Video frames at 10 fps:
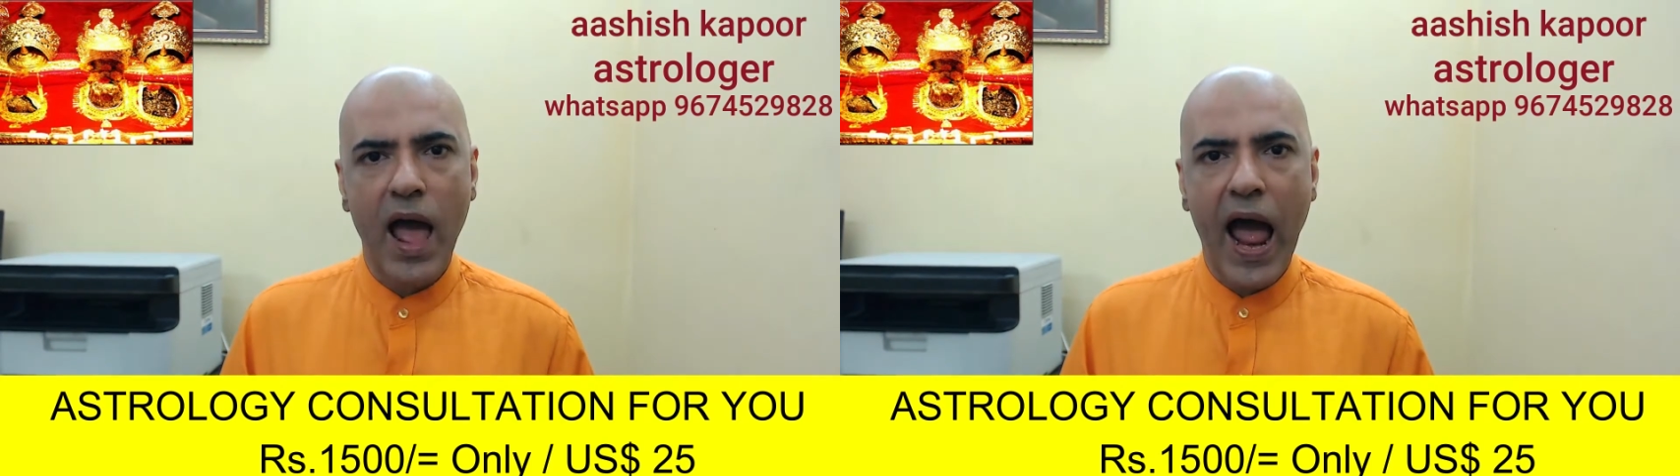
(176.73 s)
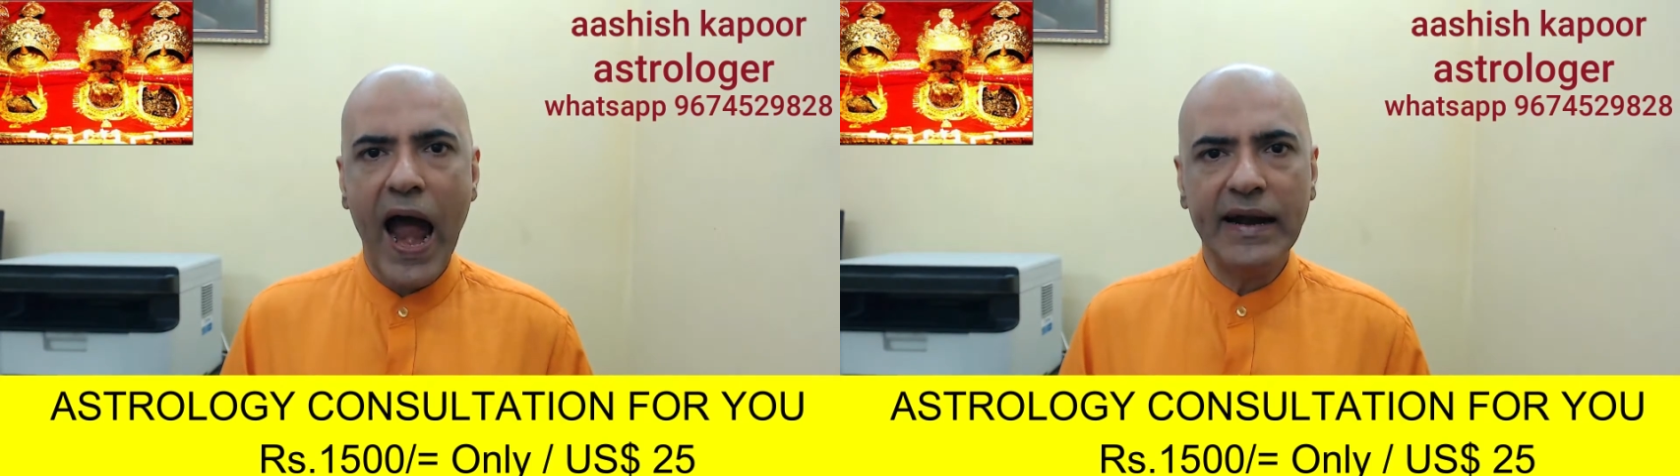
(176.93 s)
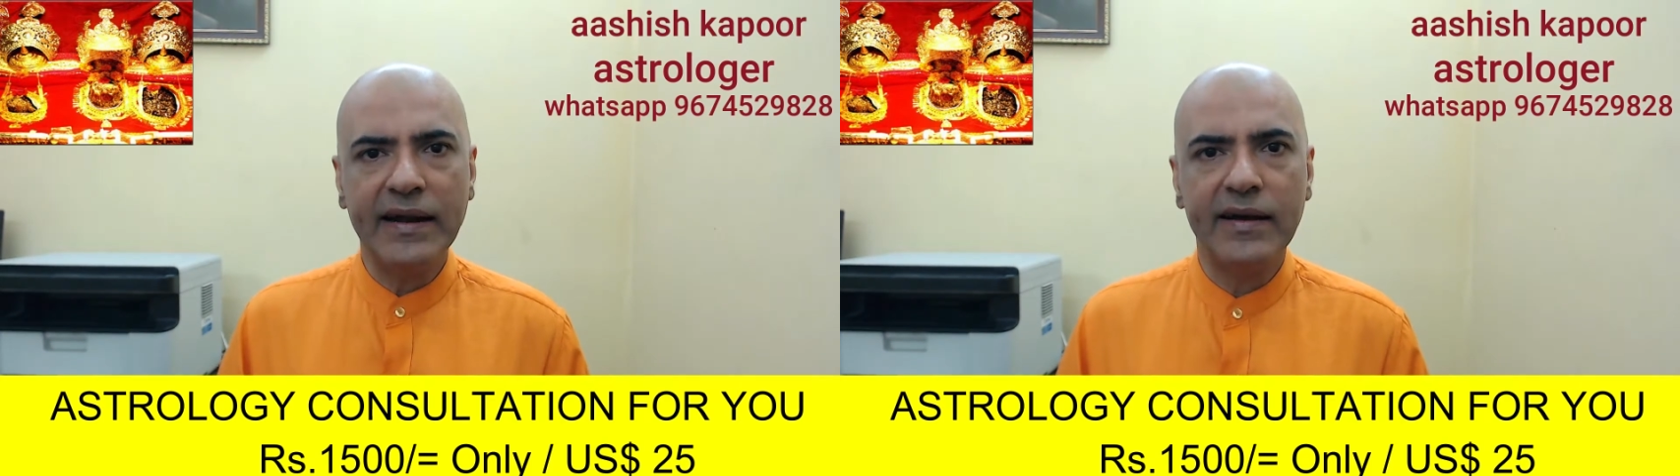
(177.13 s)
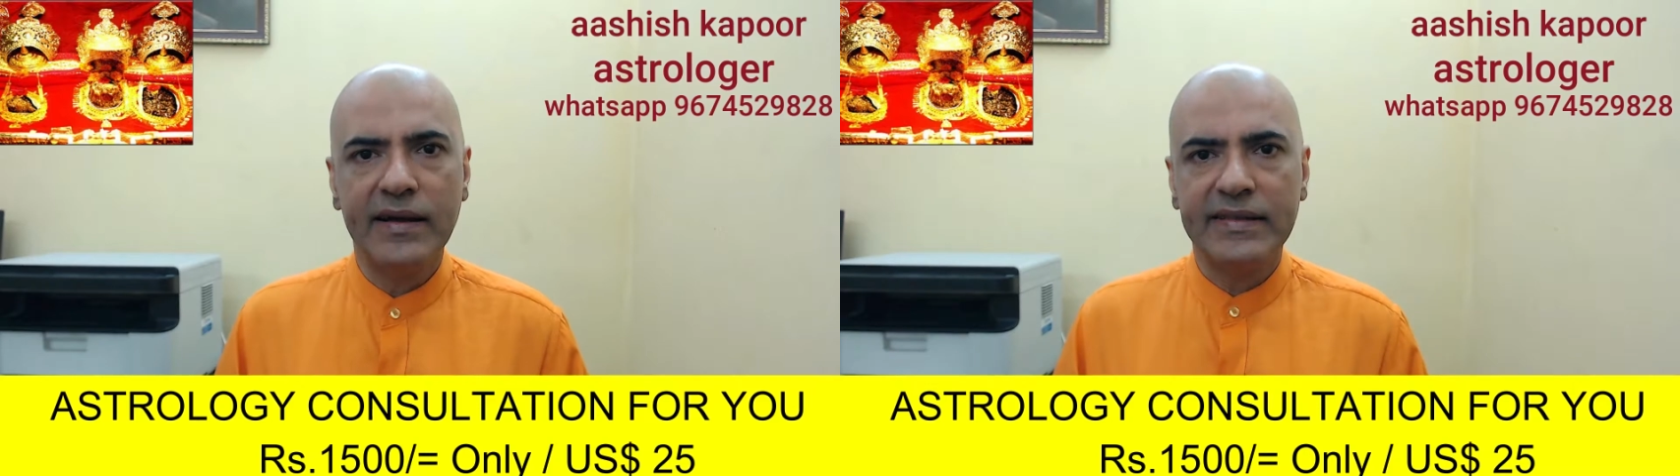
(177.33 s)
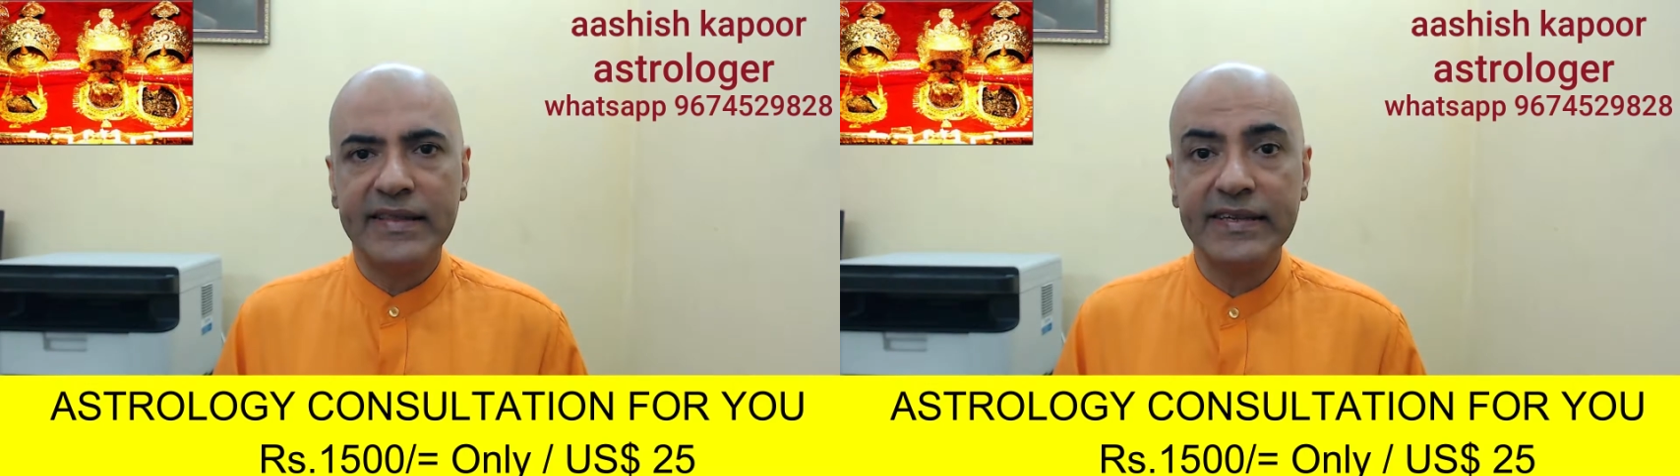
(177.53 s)

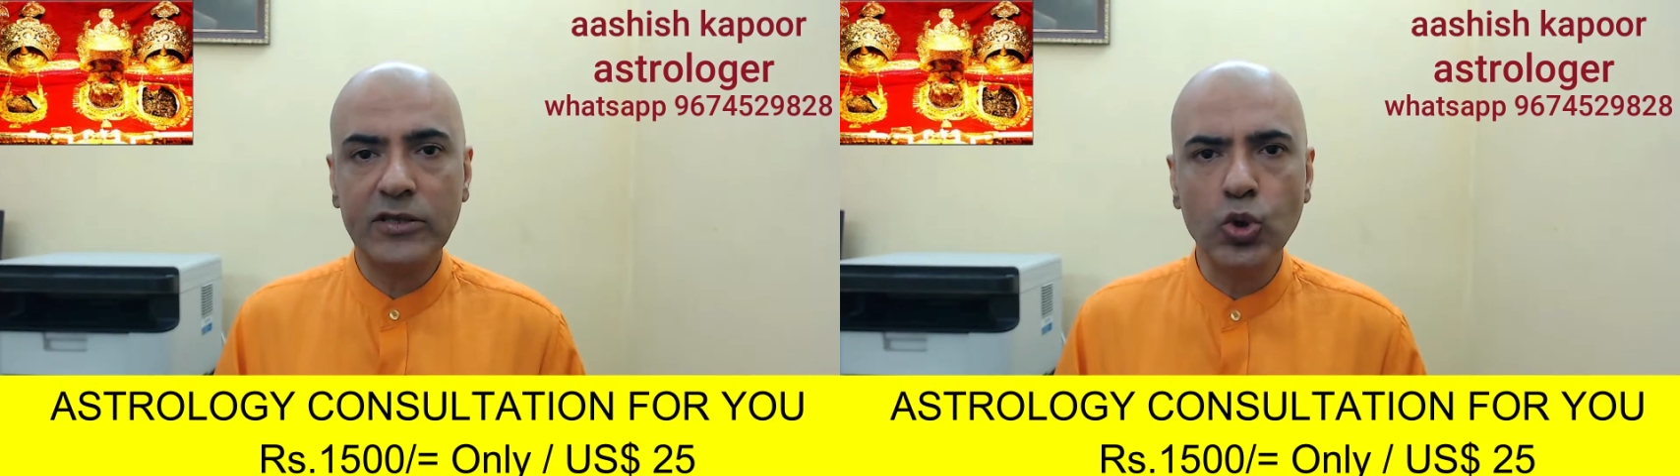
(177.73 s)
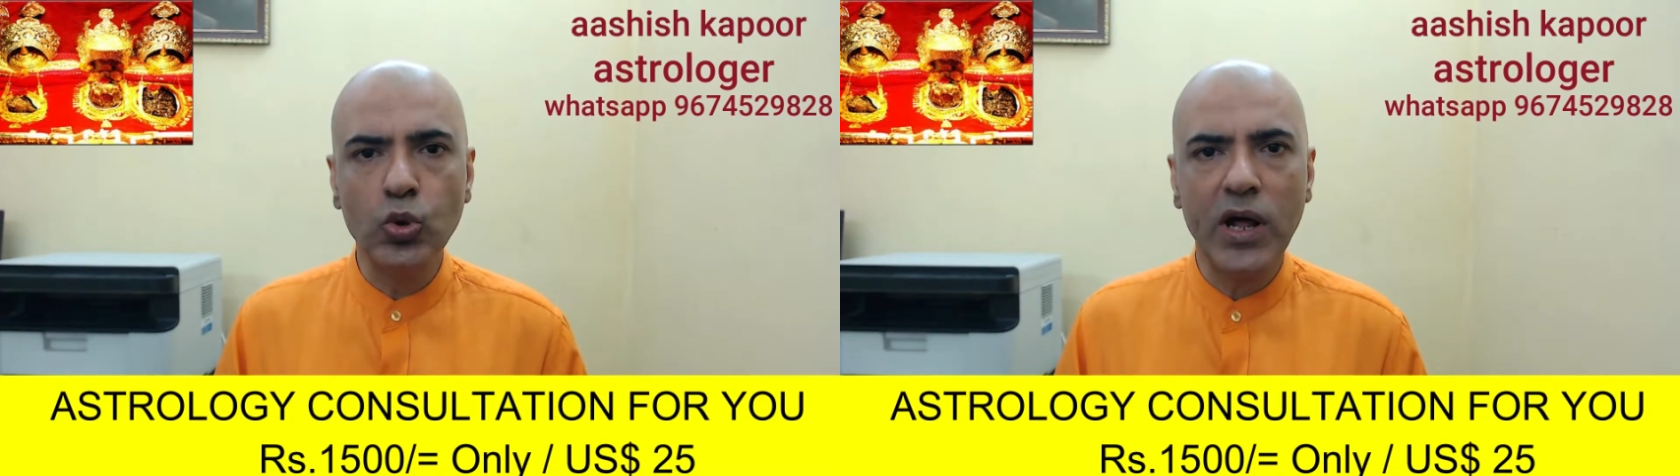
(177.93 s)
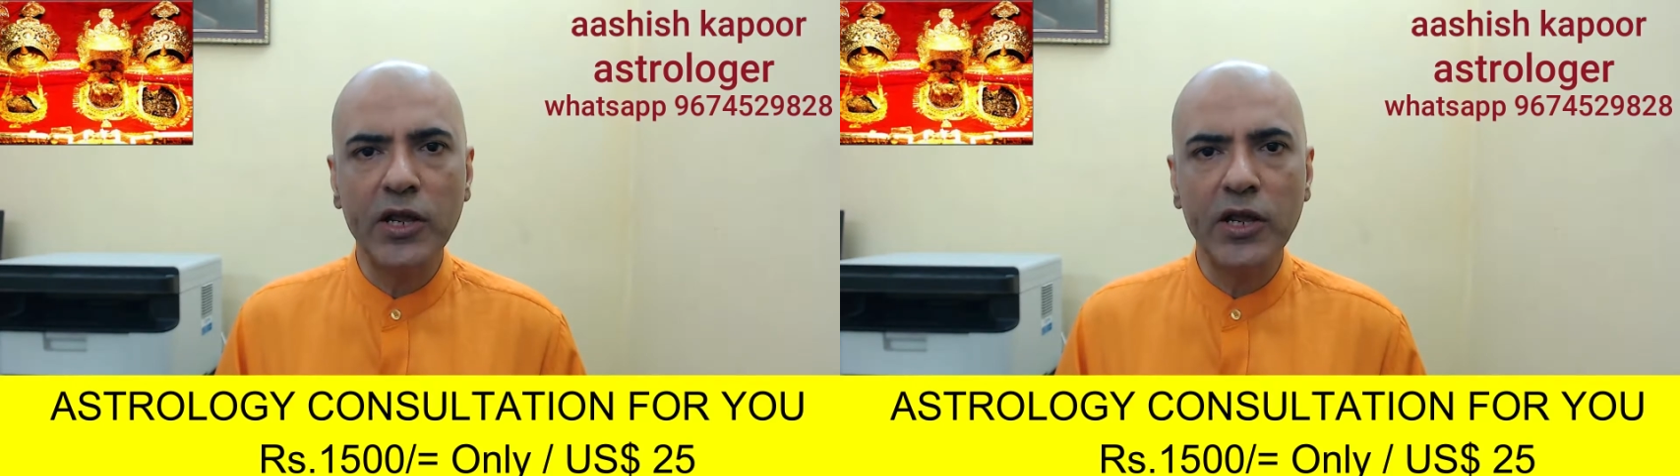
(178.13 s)
and the sooner